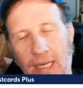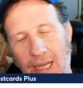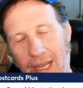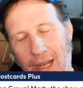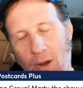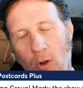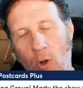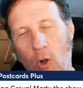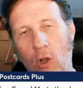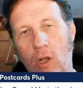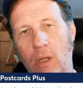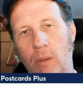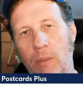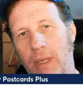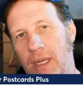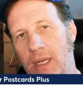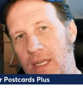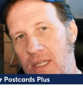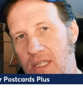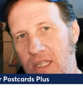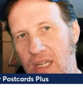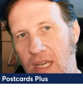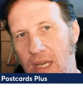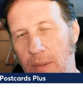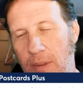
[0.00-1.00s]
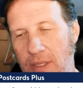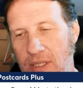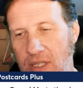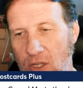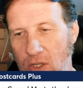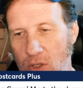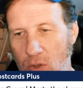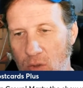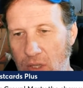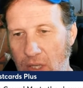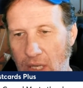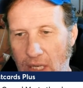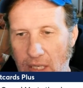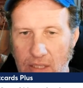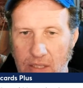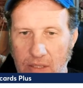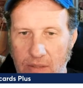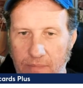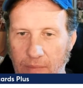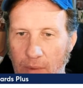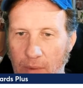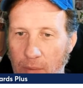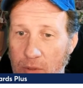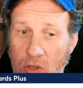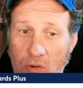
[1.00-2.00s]
All I'm gonna say, I'm gonna say two things.
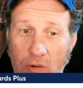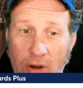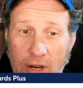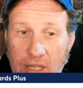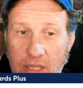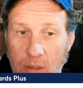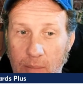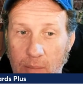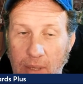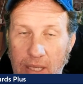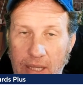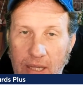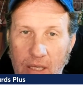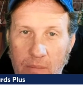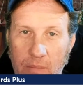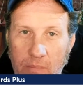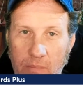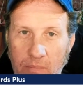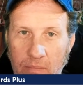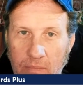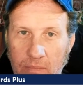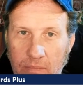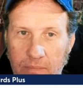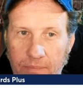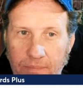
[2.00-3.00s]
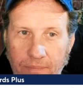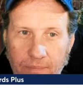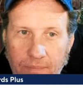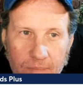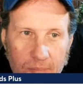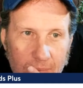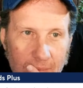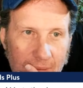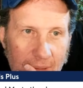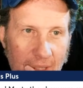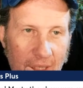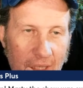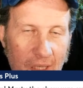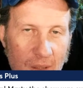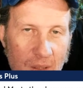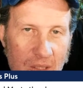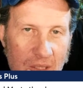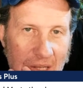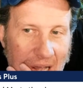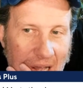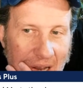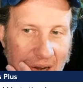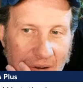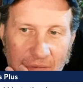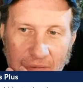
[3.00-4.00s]
It was great to meet them uh, it was a
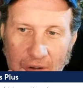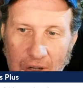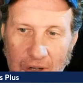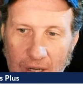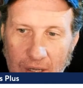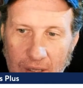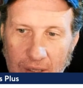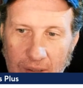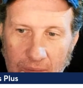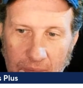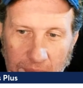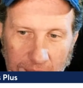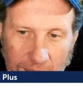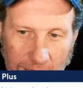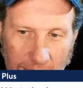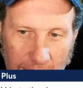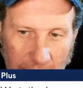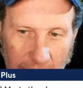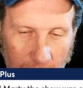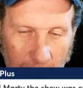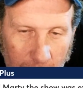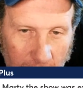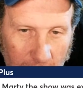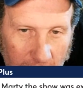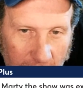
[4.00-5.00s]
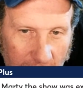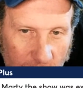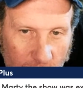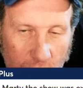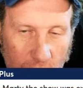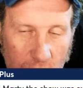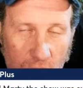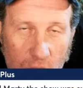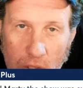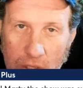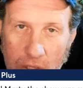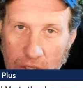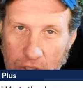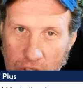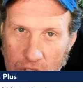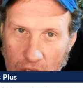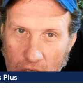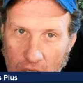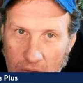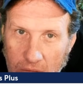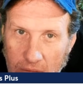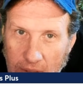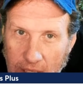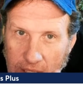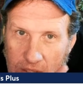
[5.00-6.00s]
lot of fun. I'm glad you enjoyed the
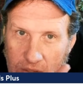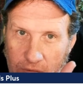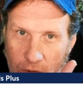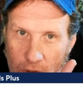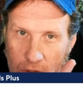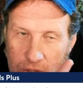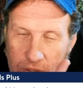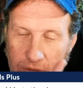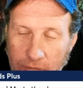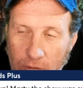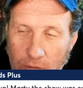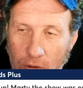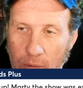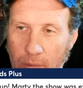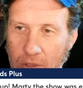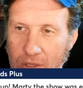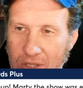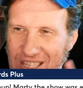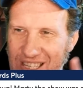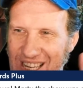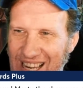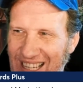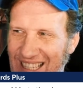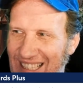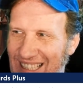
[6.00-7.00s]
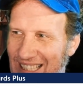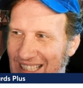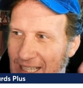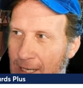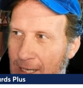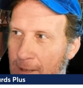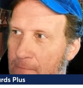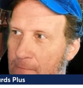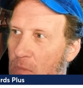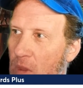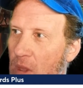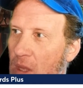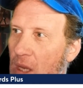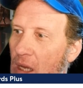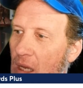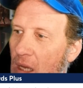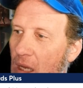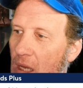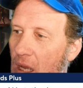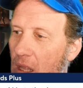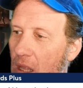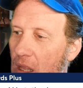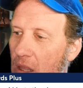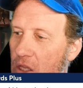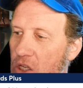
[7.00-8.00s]
show. That's first and foremost. Secondly,
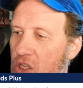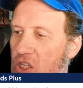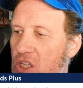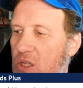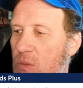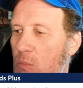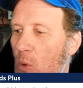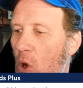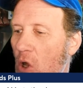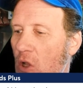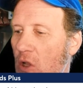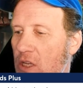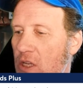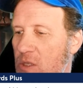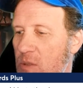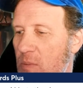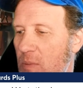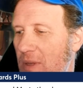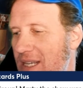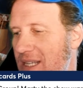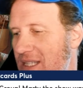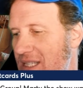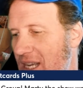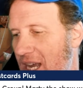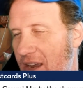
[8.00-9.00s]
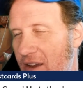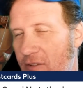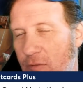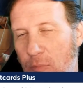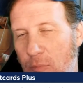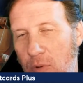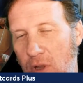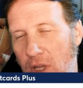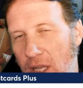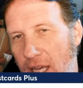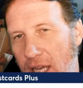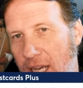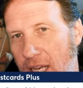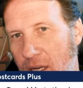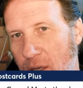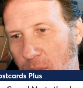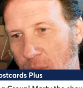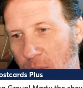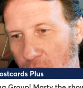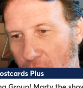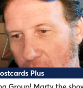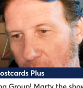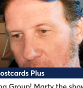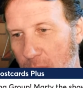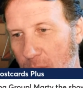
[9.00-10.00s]
the smallest place I've played and
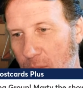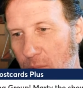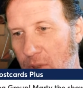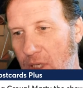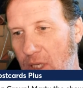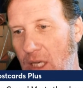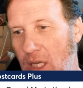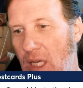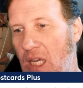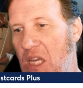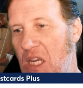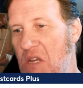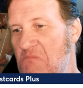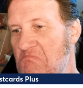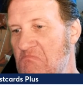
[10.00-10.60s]
probably